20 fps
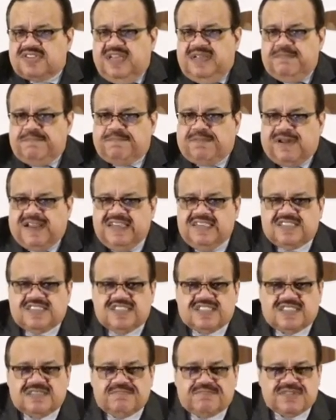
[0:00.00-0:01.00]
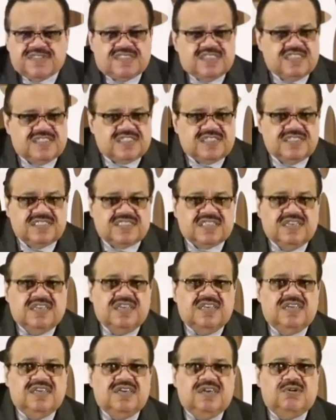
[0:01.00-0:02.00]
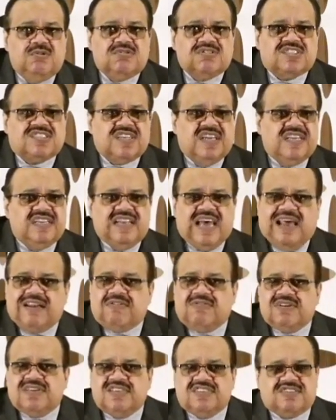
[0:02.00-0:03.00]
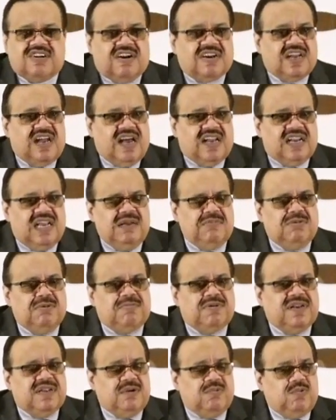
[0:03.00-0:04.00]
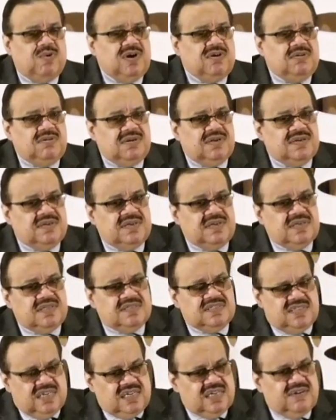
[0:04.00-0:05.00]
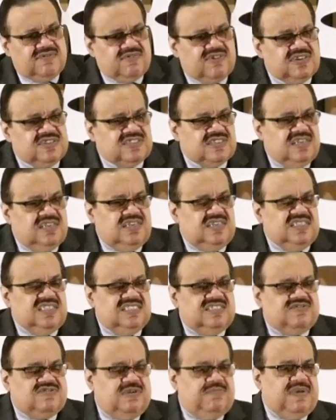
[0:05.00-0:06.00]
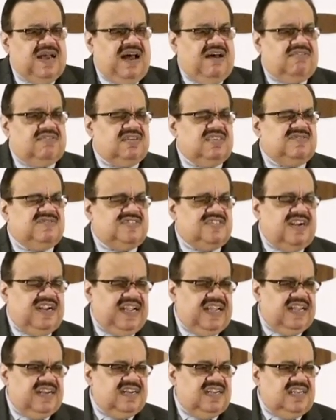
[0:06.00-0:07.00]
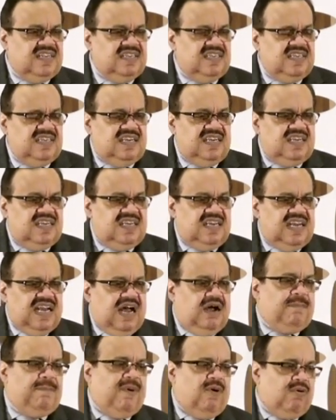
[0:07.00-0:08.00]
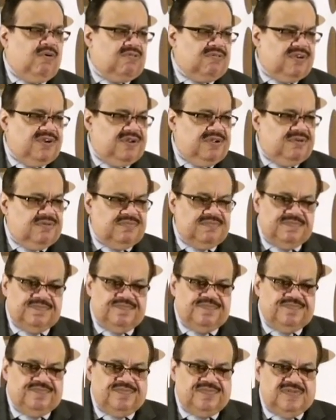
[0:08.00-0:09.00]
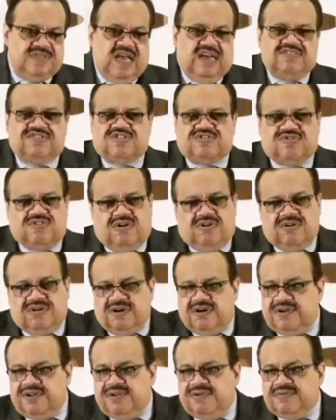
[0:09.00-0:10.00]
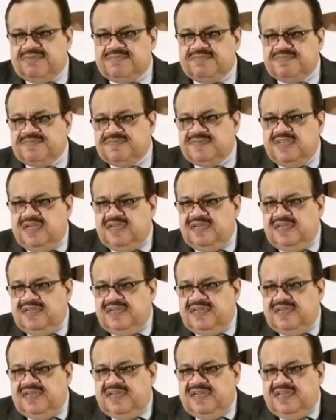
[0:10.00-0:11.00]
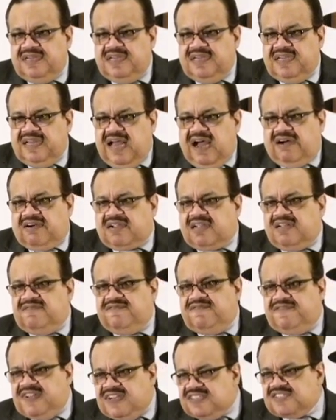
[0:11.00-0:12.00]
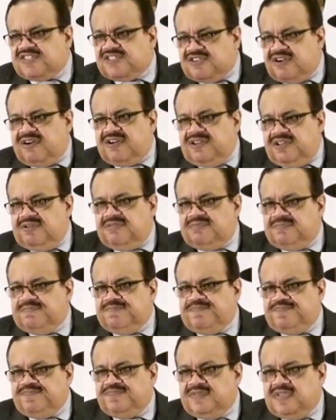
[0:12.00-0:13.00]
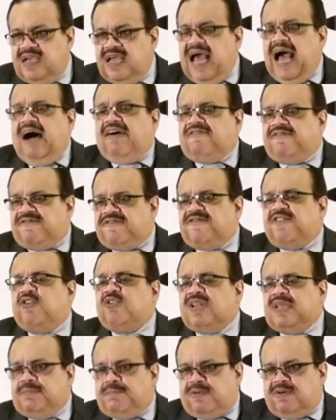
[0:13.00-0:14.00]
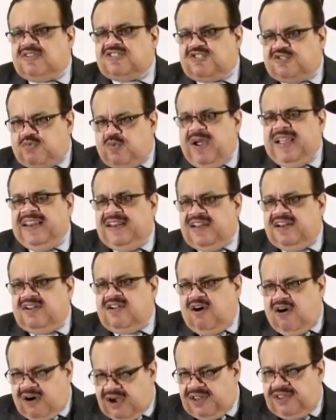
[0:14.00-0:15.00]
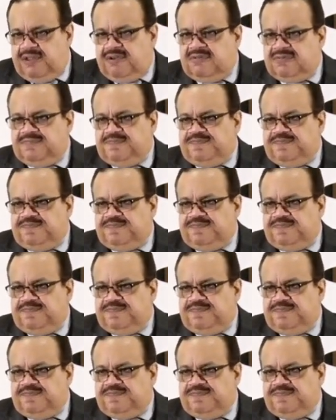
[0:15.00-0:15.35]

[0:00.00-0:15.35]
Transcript: in places and positions who will say, not only is our God able, but he will deliver us from out of your hand. How bold are you? How strong are you? How convinced are you? How fully persuaded are you